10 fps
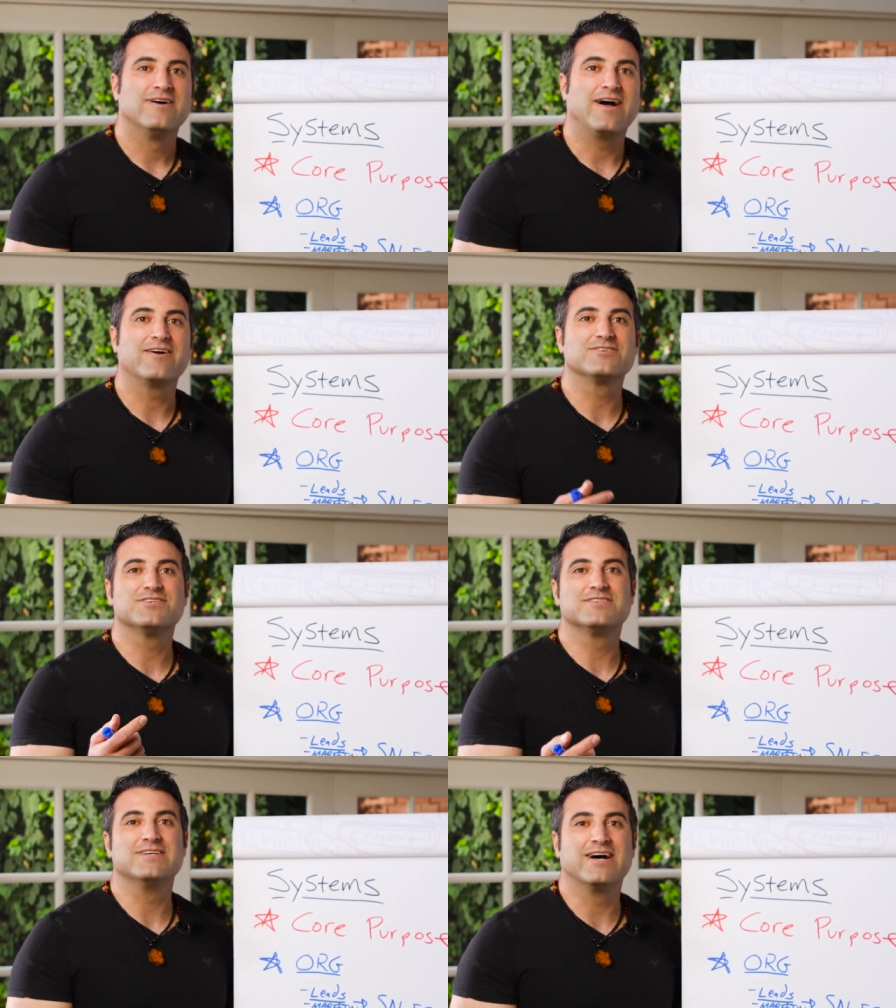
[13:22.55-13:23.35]
I
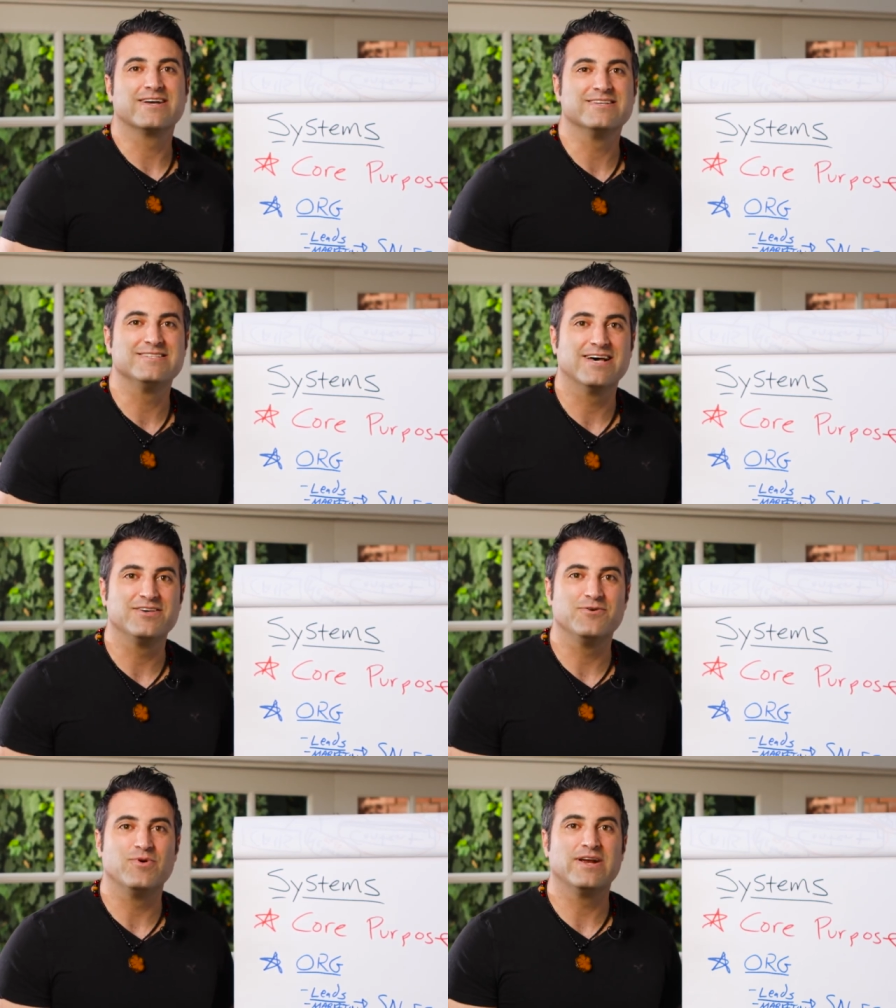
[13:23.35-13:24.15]
also uh, can tell
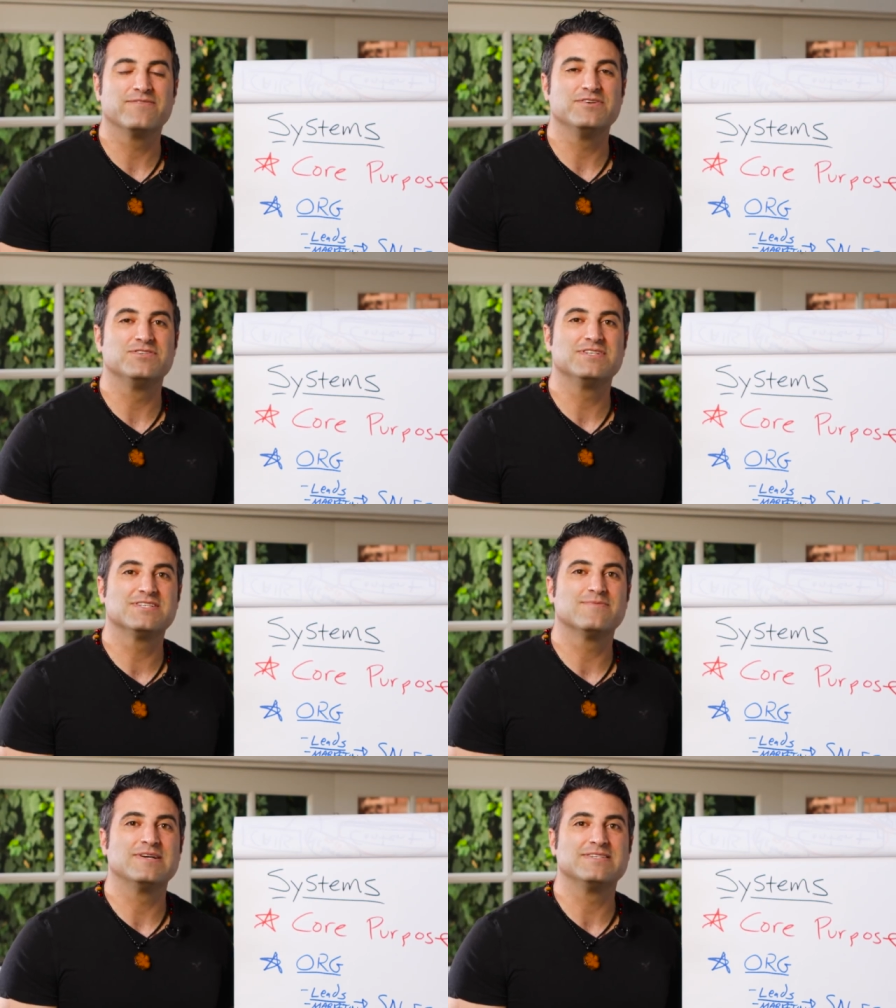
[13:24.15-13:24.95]
you, whenever you
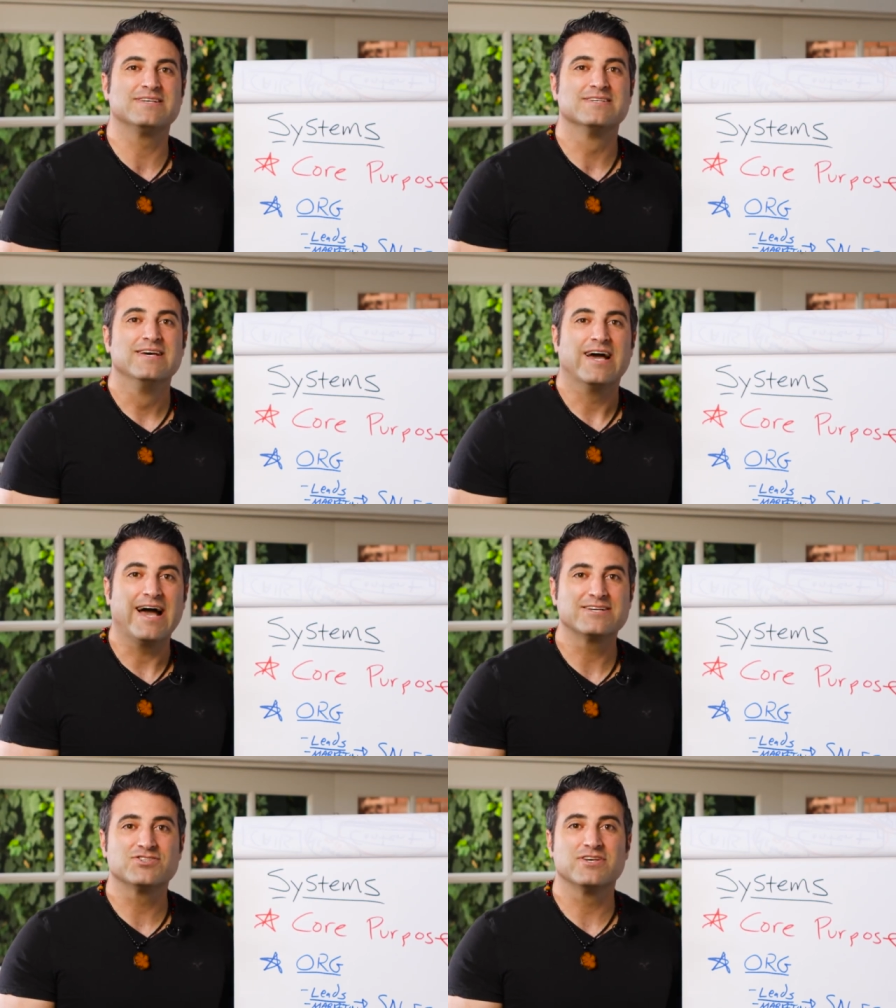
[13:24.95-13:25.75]
systemize things,
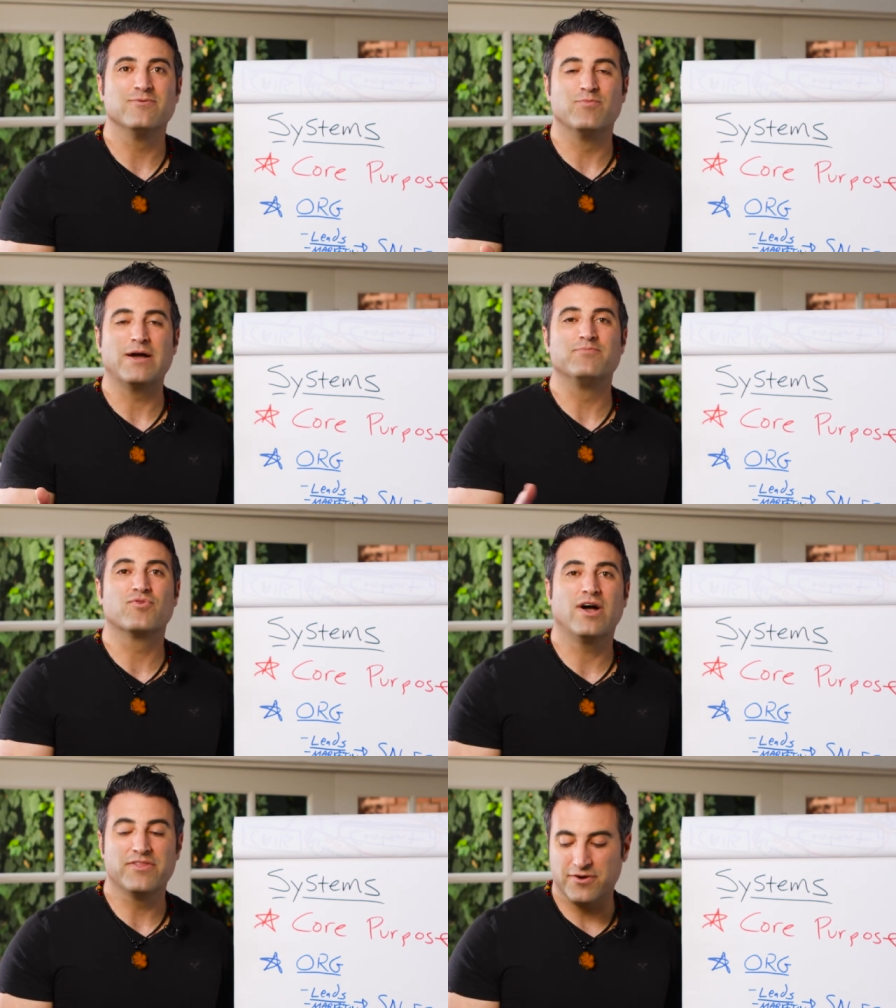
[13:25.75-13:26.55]
actually my
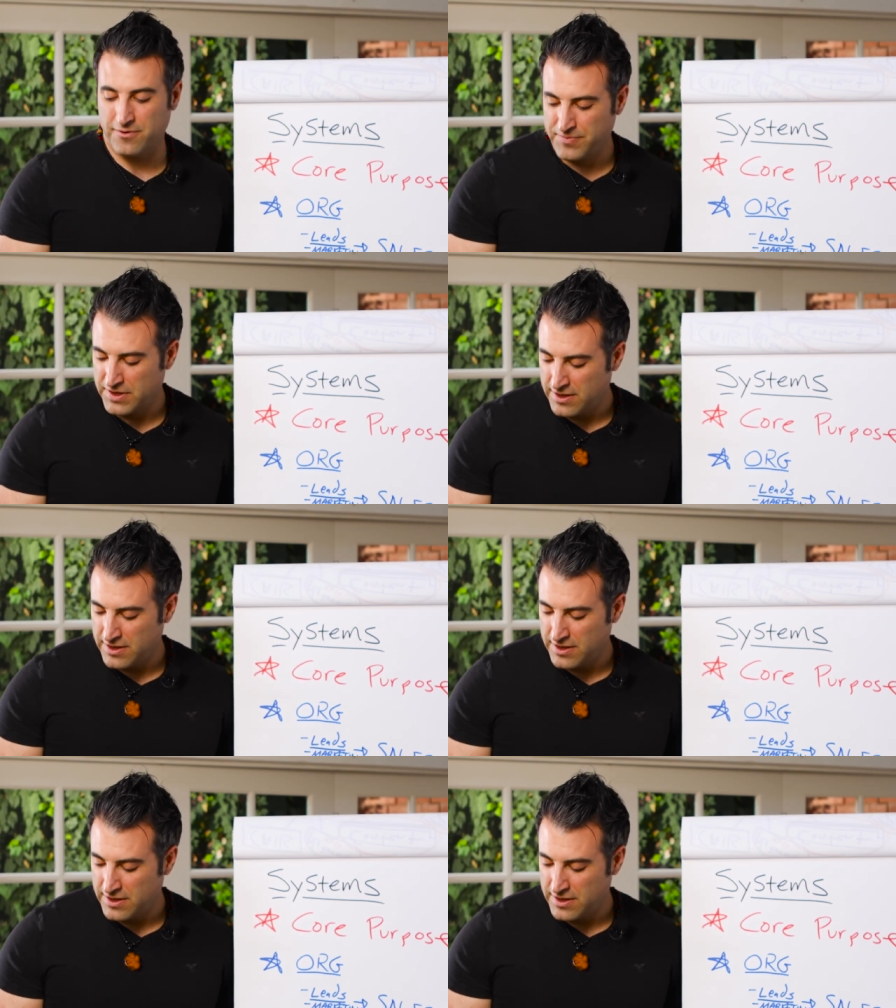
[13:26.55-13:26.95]
brother,